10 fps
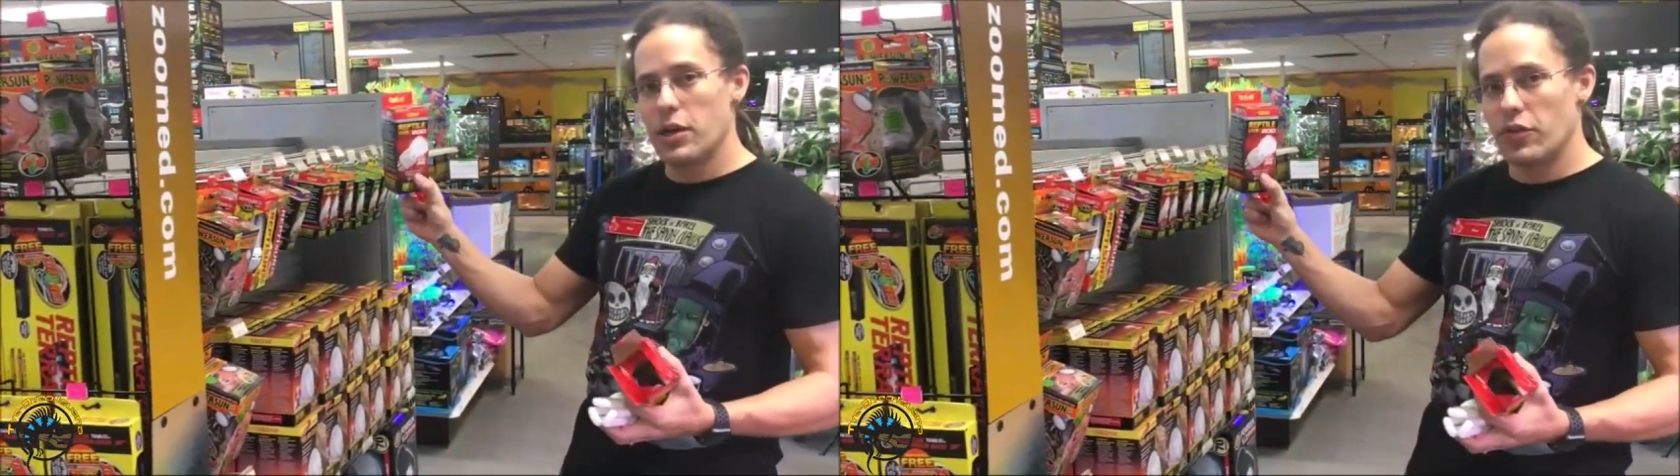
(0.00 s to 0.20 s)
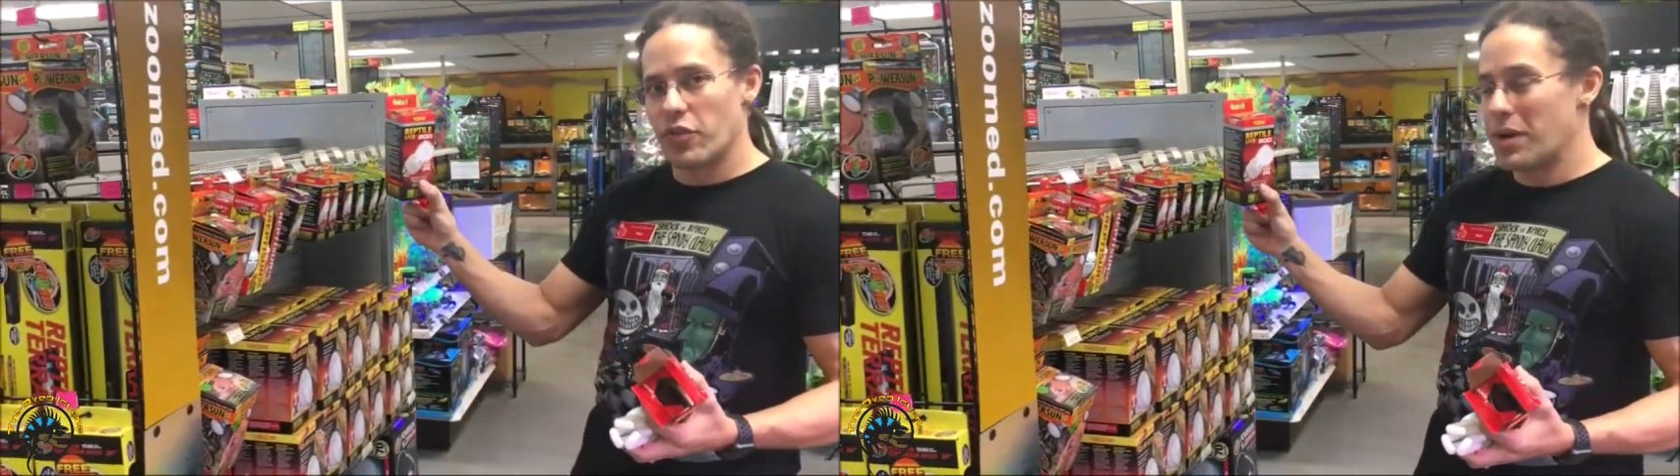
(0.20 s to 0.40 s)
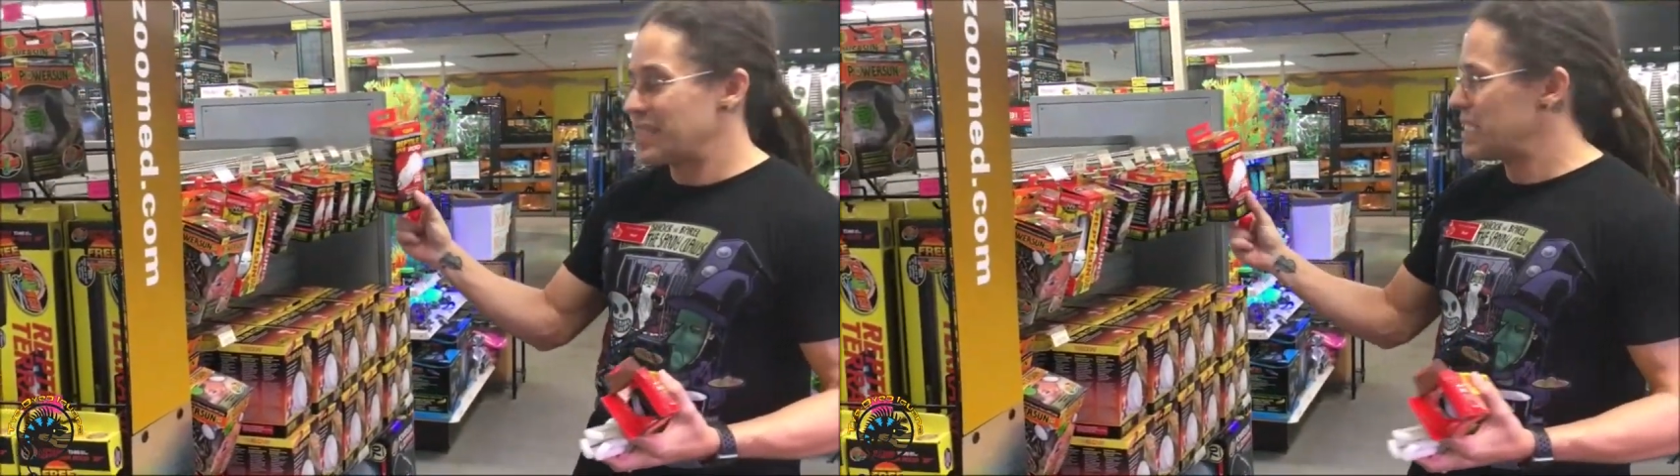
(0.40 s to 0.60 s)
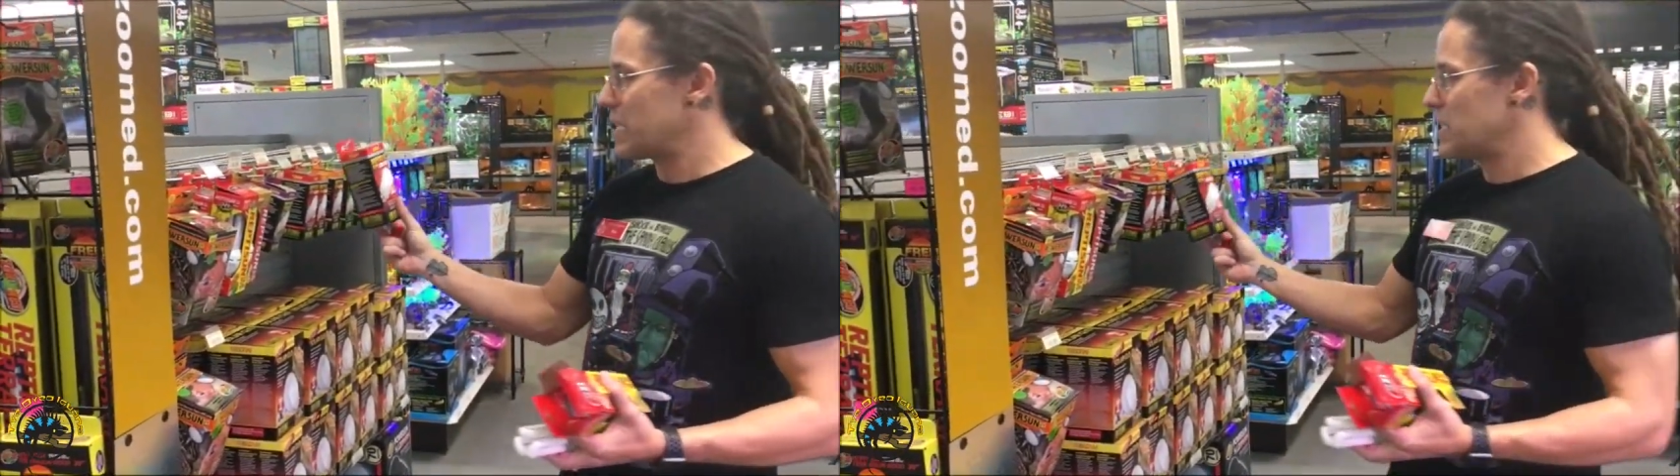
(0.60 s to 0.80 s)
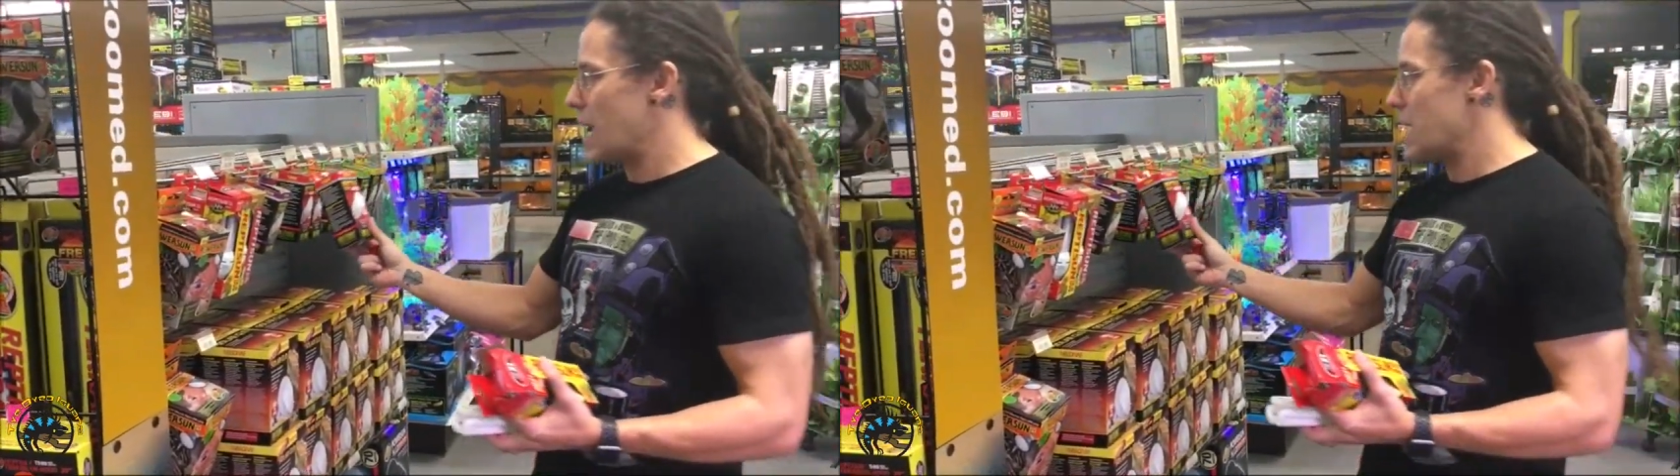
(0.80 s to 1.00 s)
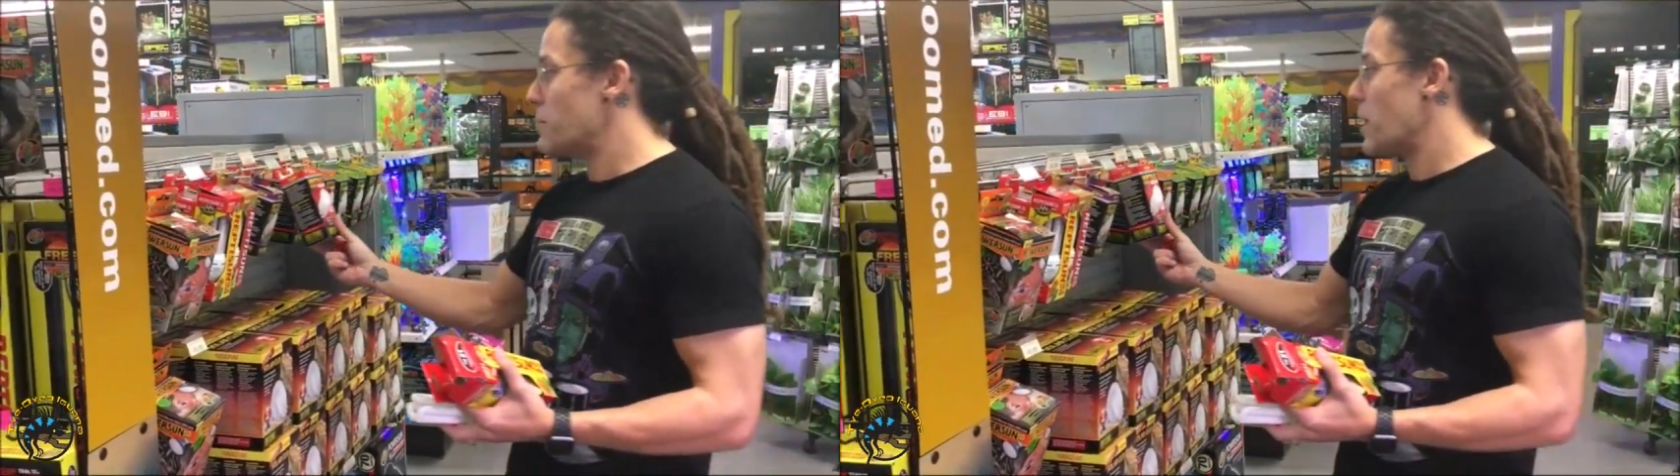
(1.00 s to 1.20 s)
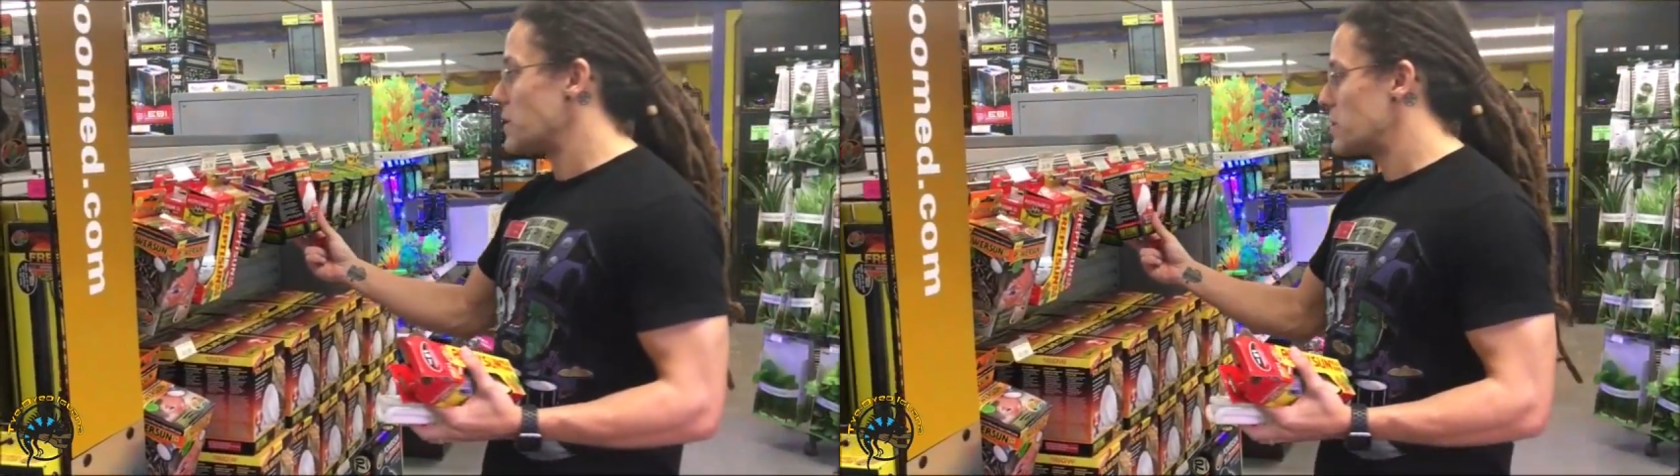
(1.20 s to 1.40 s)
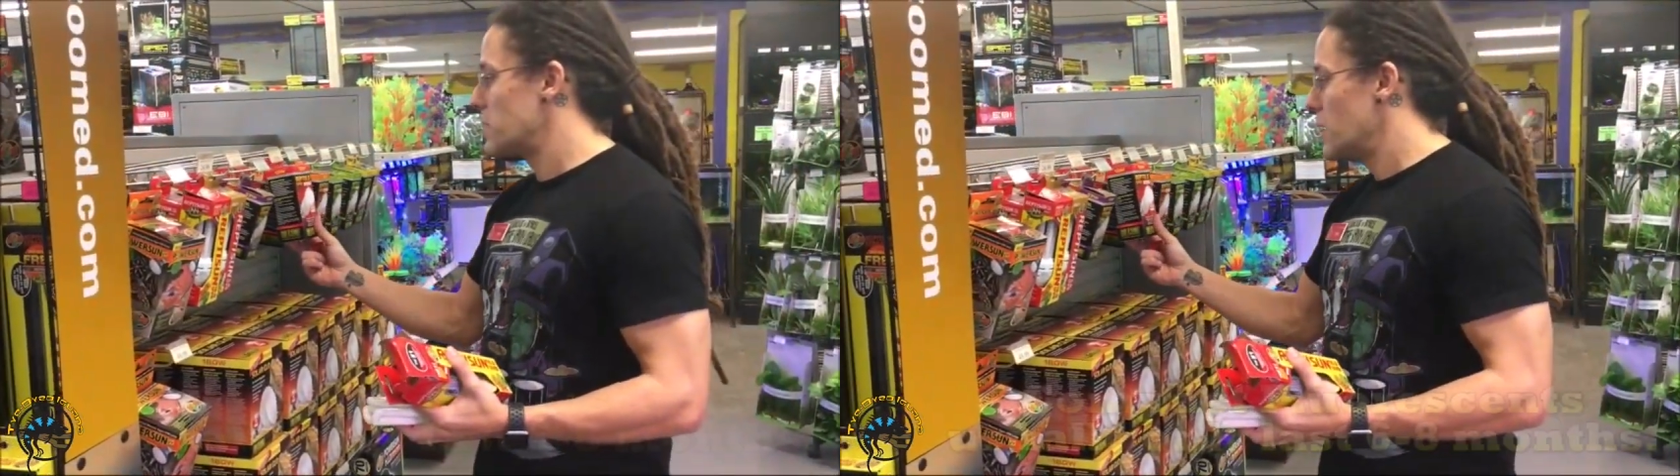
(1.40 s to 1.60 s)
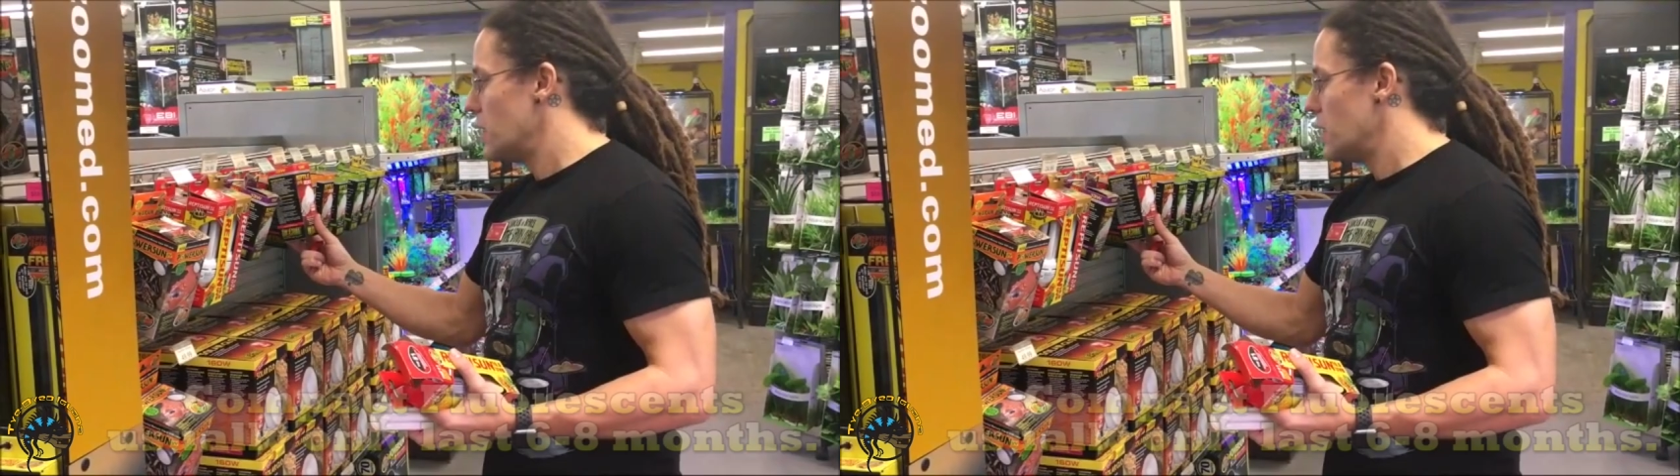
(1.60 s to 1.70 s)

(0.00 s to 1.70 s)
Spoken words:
good for about 6 to 8 months.